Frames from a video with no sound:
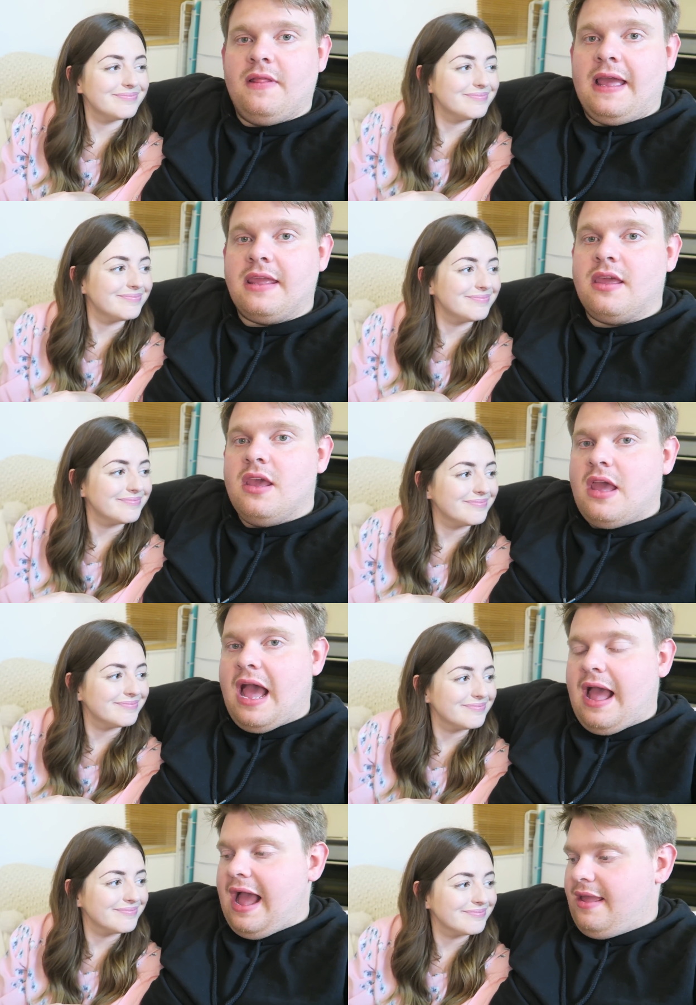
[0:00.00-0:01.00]
Speaker 1: but like
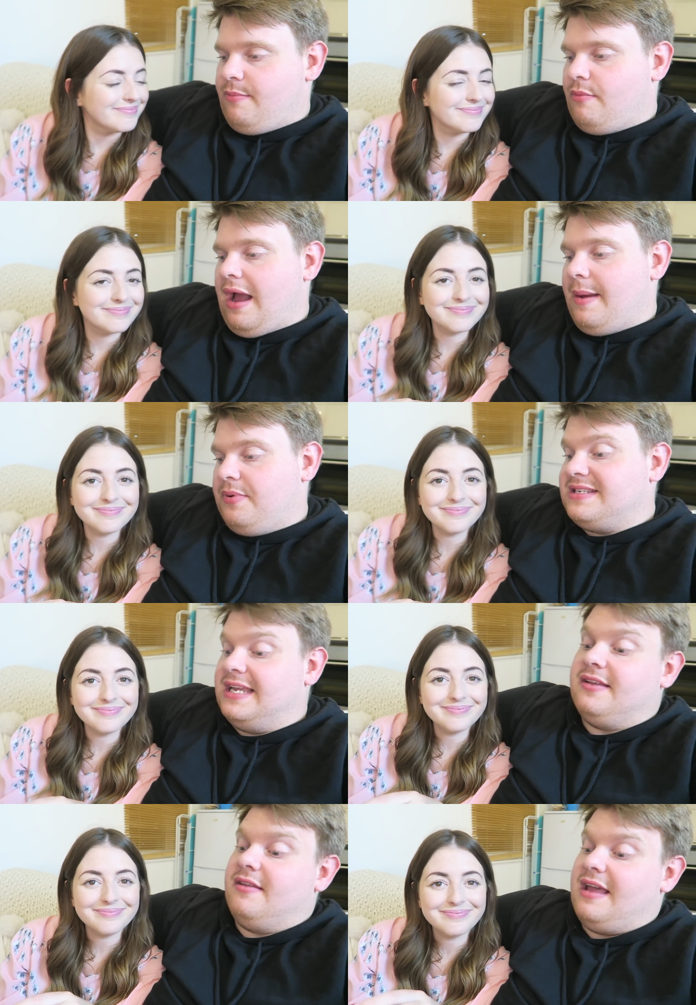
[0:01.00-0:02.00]
I
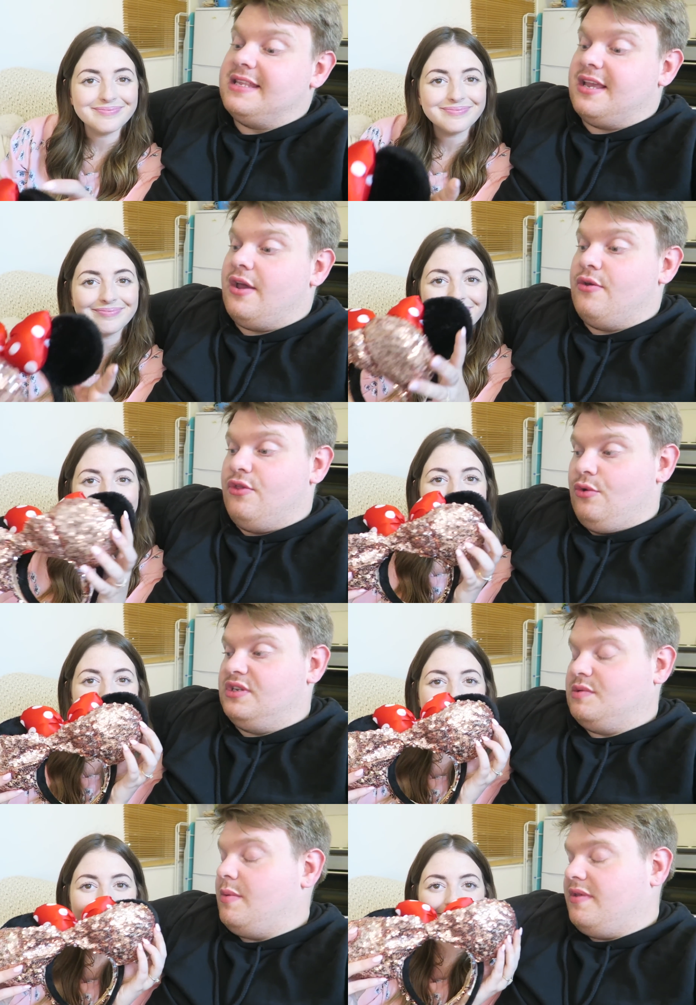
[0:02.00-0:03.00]
particularly liked how
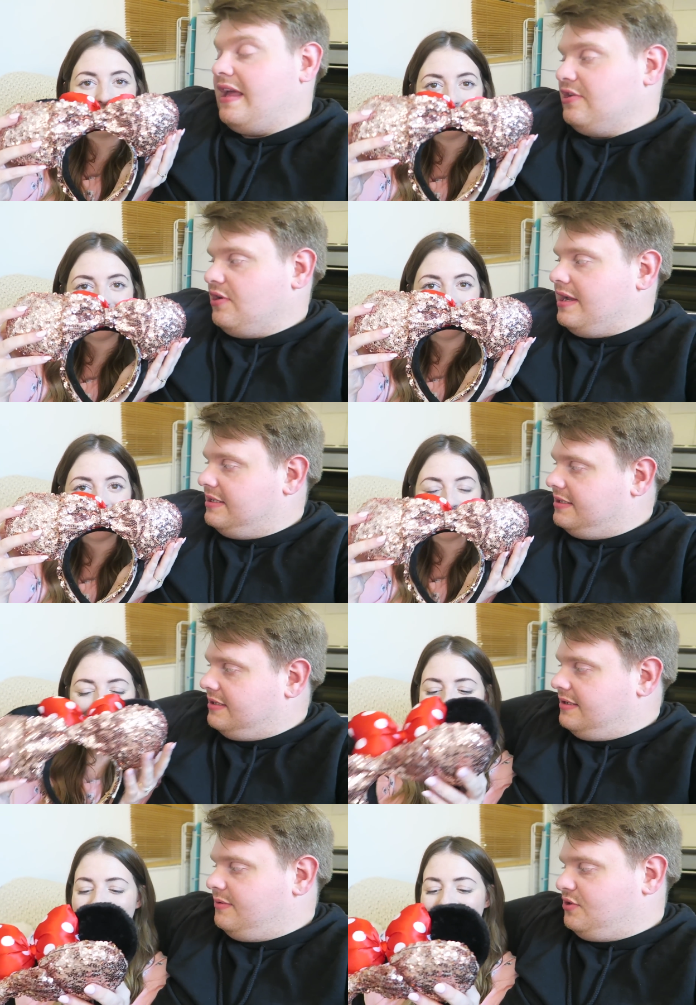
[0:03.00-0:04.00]
those went with that dress.
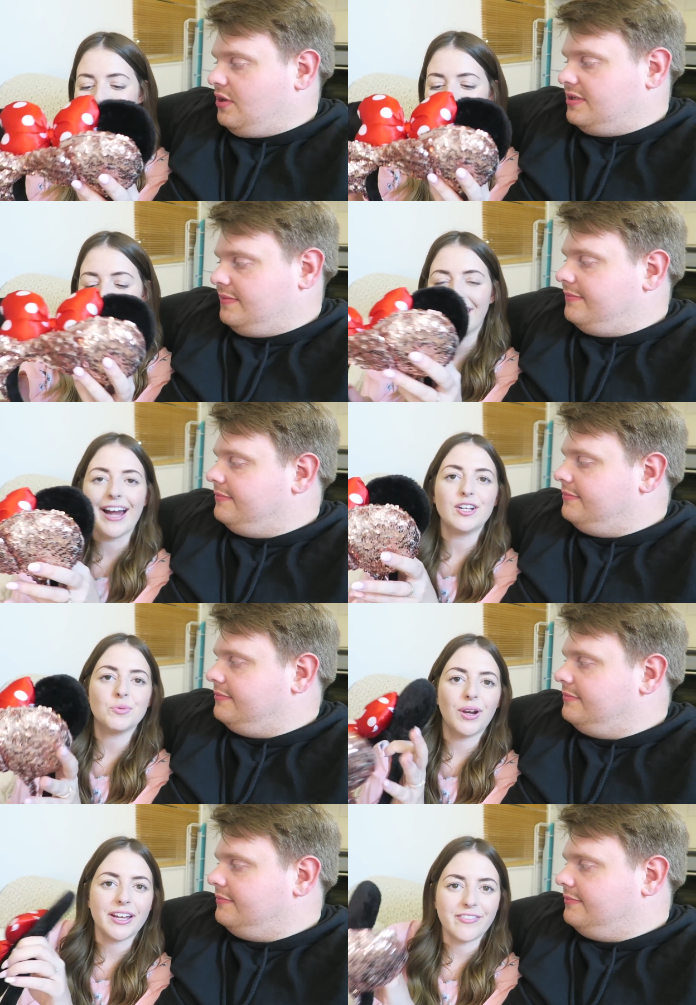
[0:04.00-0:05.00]
Speaker 2: Thank you. Awesome. Yeah, I just
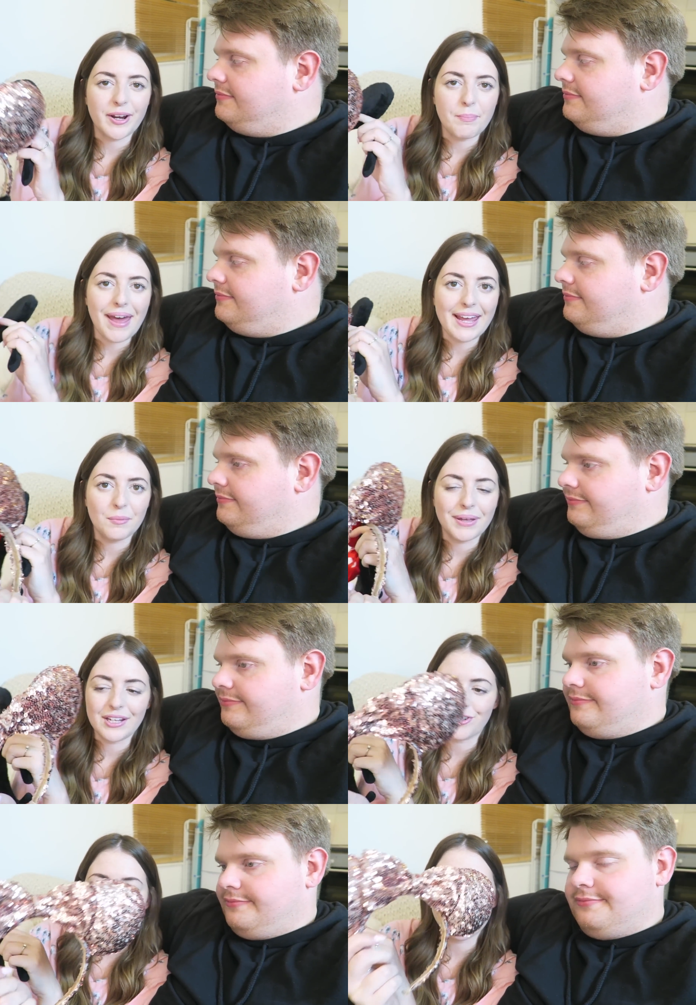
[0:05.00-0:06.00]
wore like a very pale
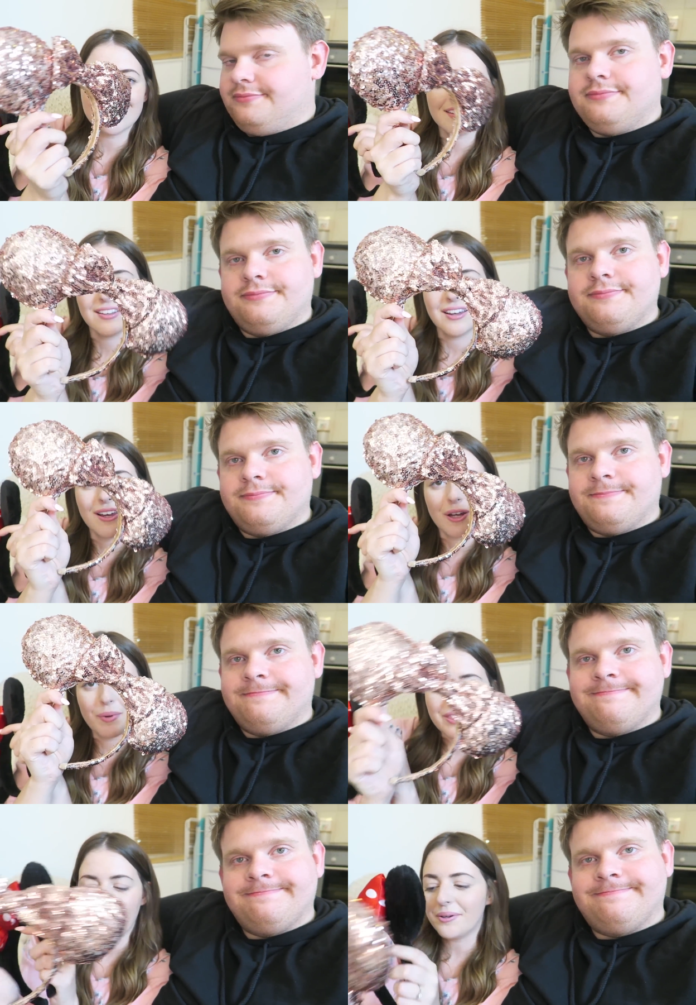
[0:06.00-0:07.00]
pink dress
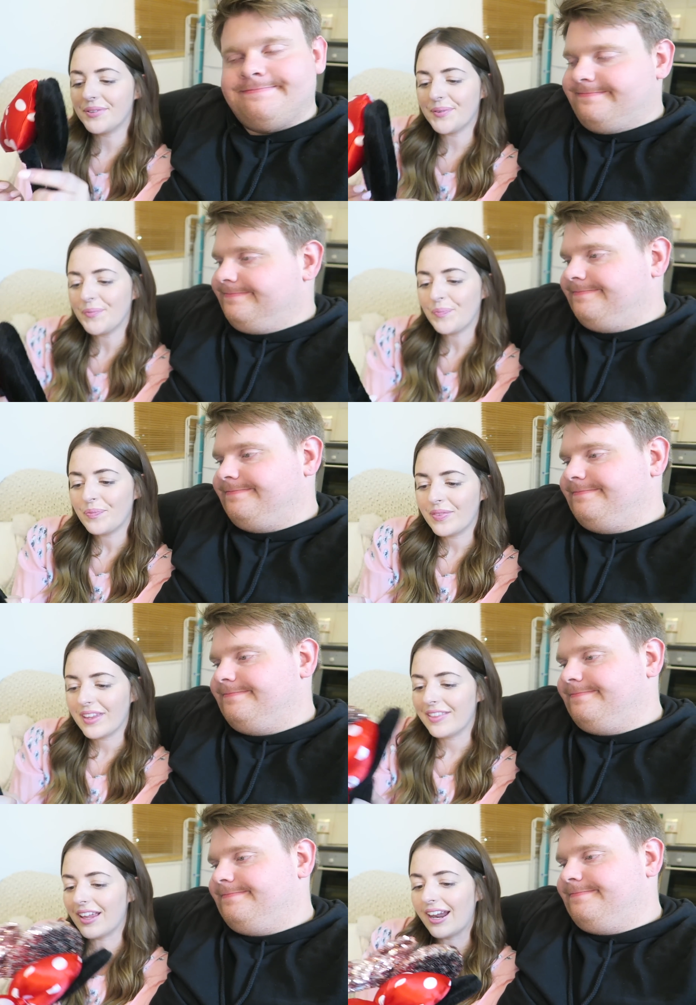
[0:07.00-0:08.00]
with those.
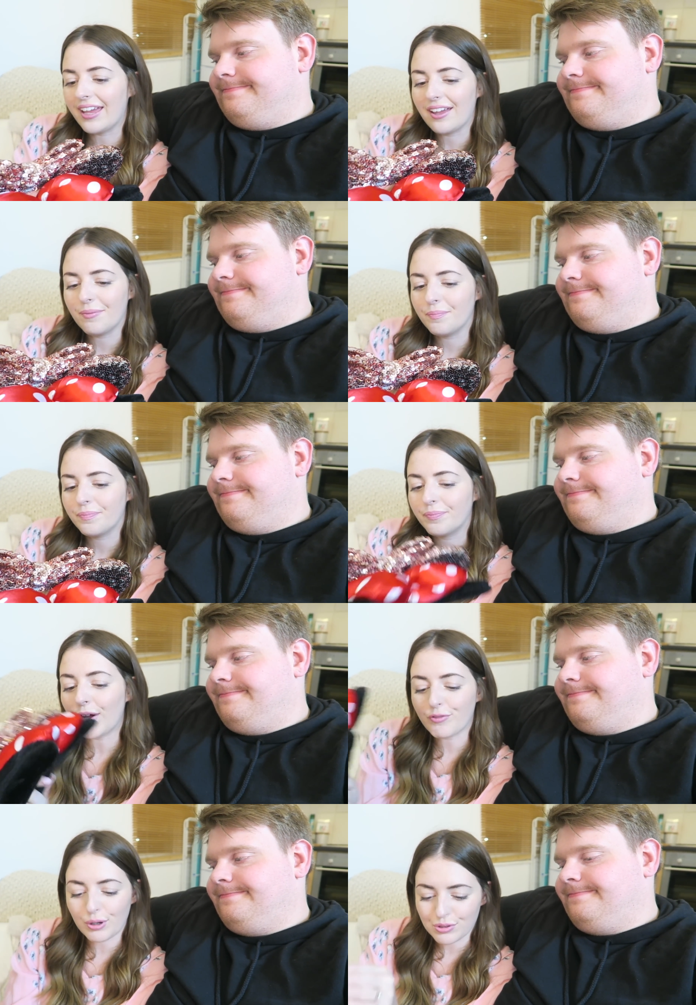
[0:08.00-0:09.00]
They're like a
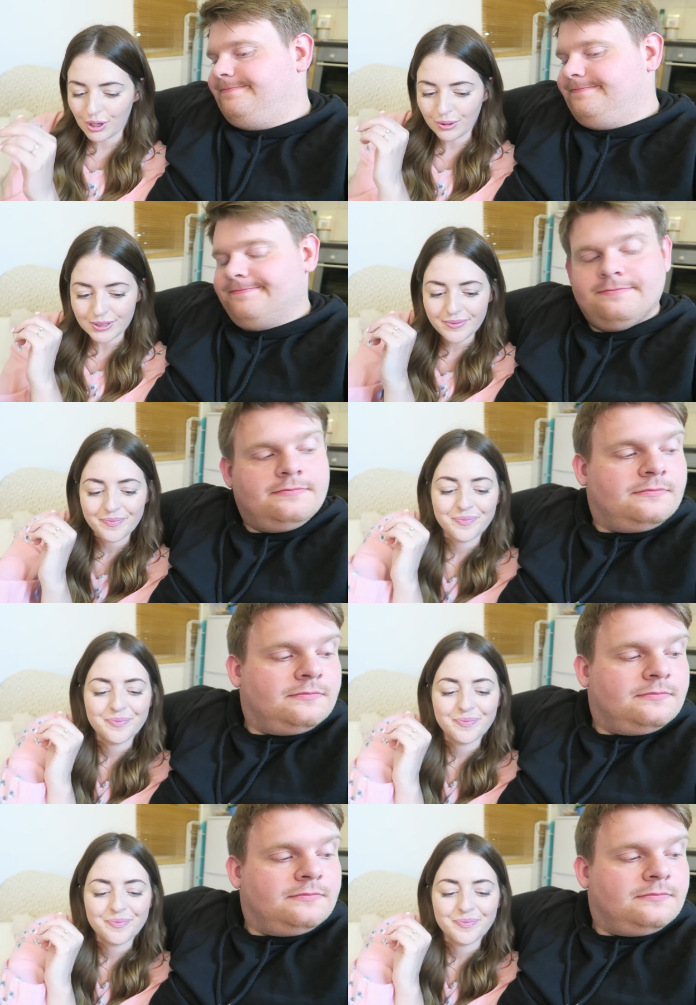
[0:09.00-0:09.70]
rose gold.